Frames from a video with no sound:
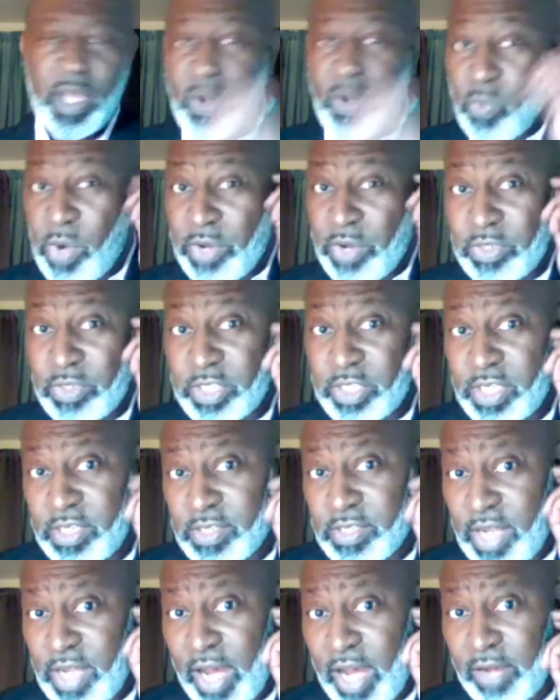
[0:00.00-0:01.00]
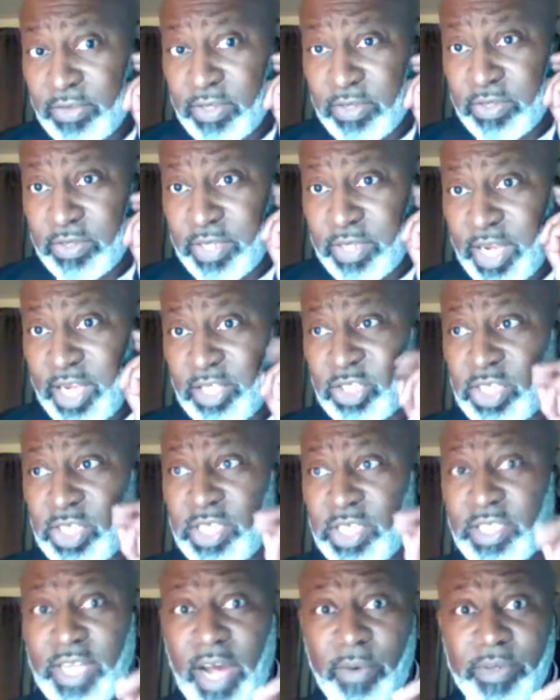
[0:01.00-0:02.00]
What do Jesus also say?
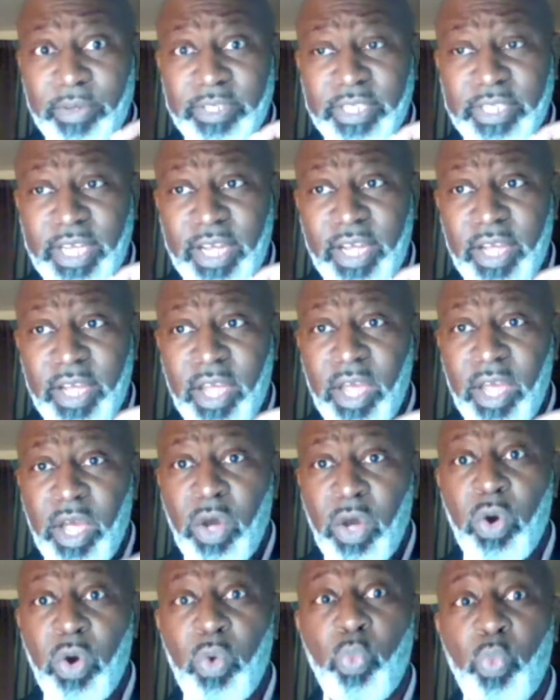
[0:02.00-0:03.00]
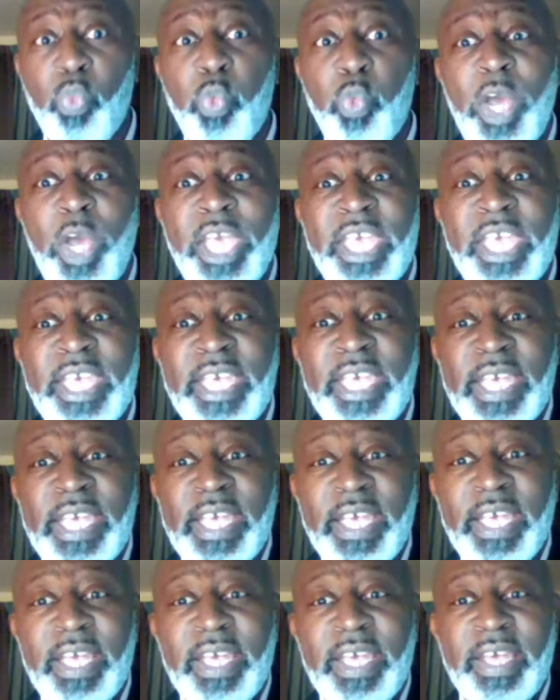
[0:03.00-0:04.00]
Jesus always said, "We,
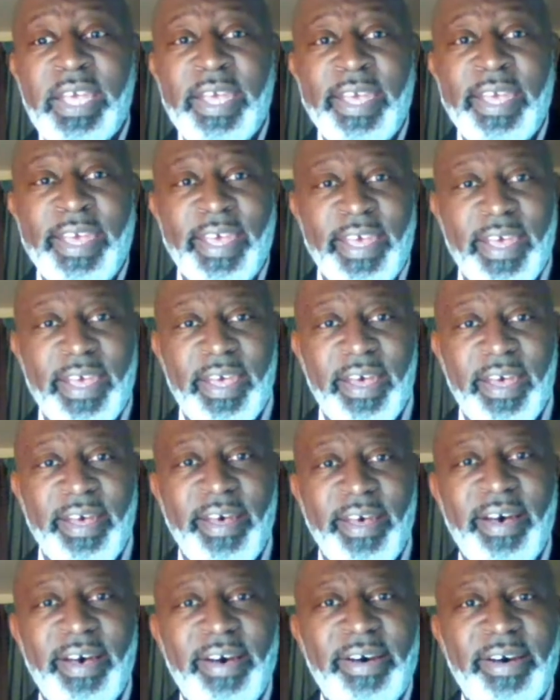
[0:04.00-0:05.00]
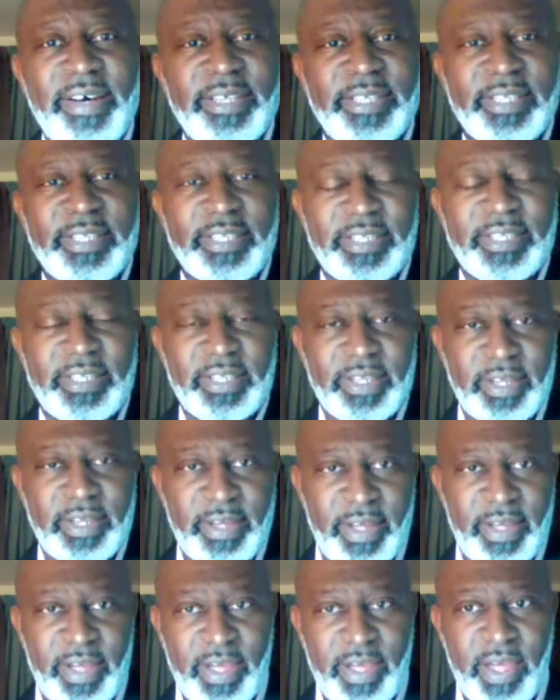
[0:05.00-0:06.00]
us,
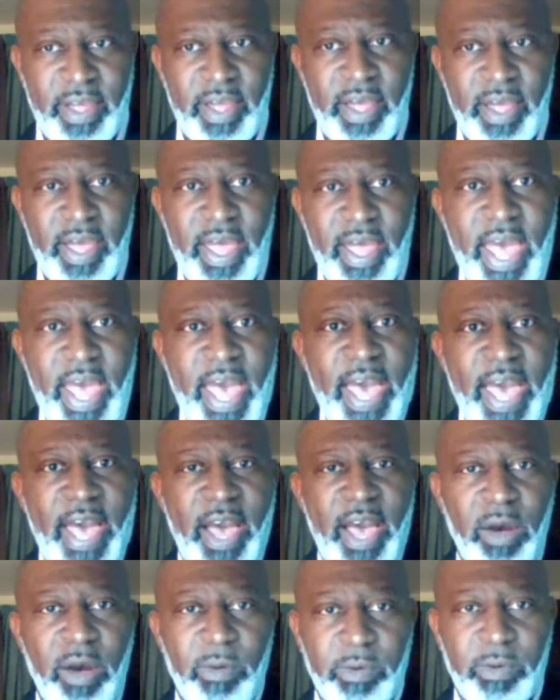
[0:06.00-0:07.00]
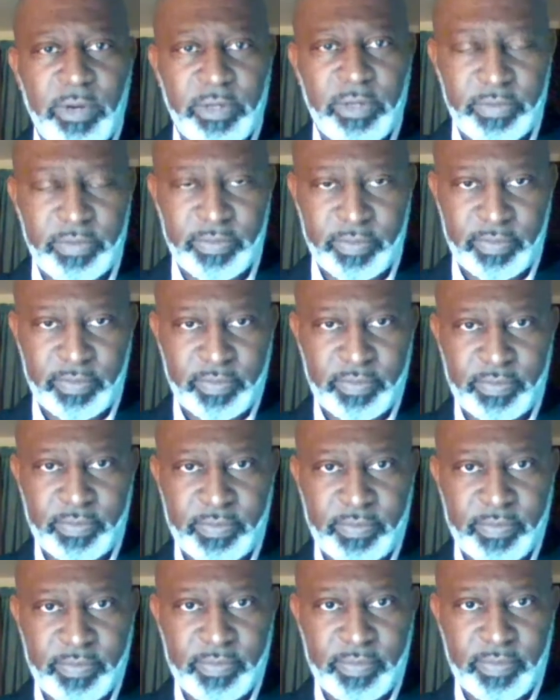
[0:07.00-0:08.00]
our."
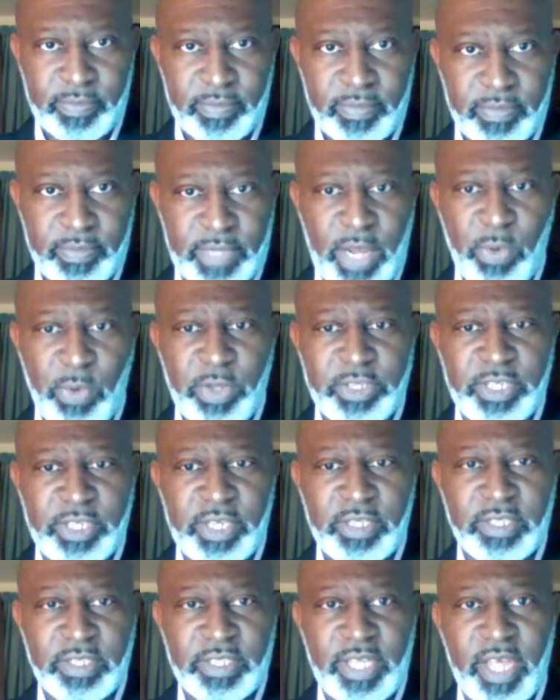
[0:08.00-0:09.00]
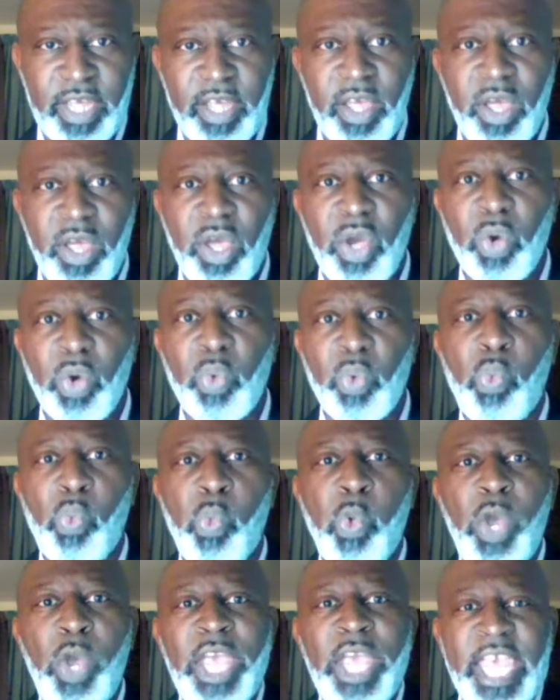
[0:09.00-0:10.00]
That's what Jesus said.
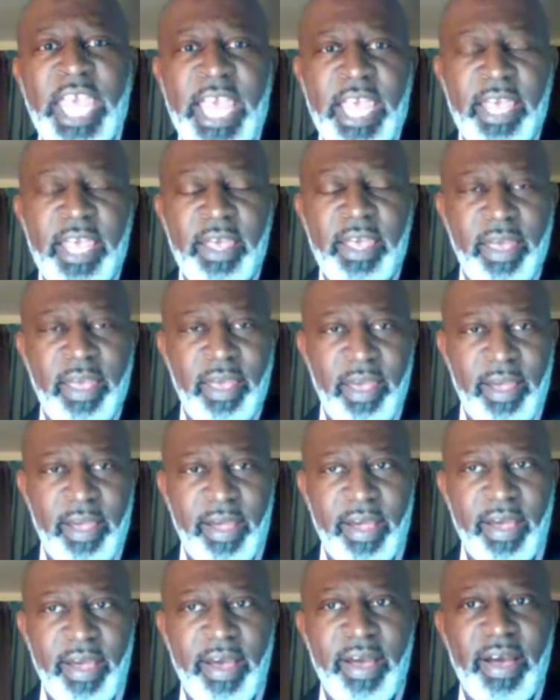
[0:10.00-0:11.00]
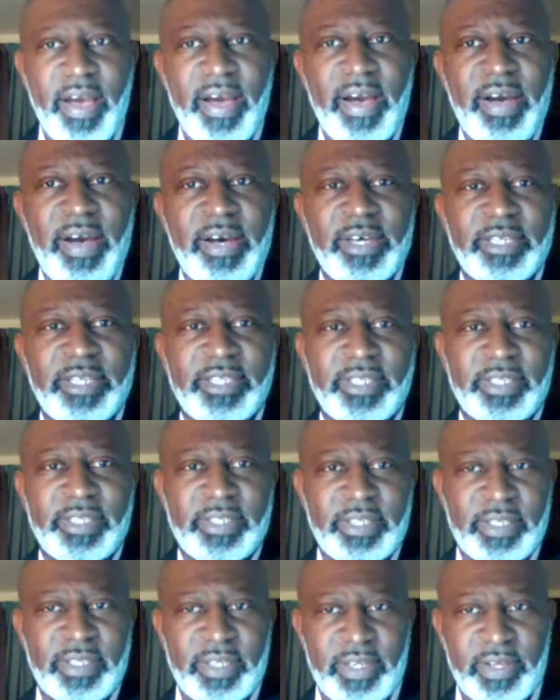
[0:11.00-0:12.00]
We,
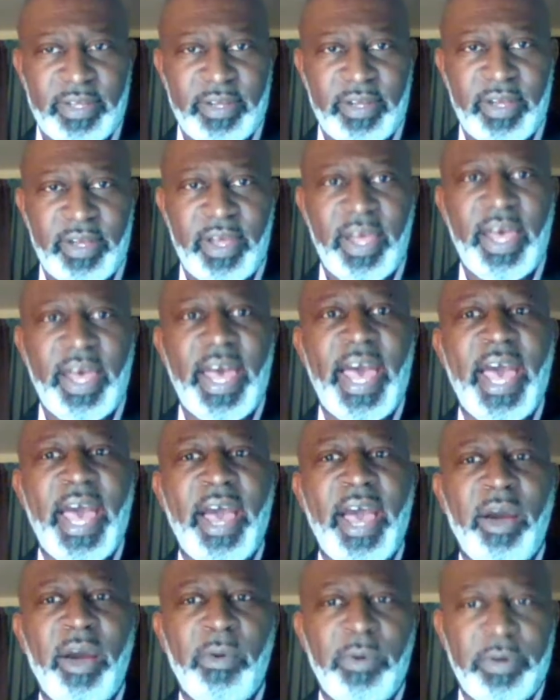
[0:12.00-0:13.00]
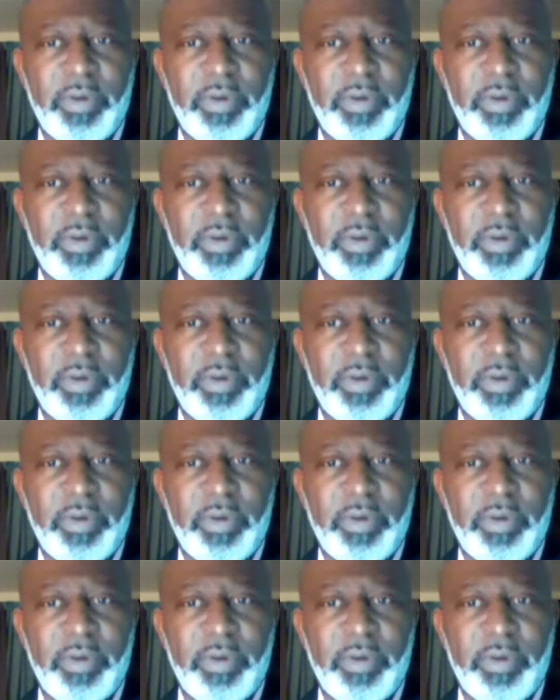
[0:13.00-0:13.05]
us, our.